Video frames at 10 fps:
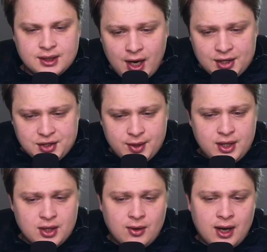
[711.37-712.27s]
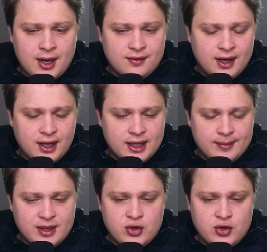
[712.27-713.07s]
And also in the Ohio Valley, I mean,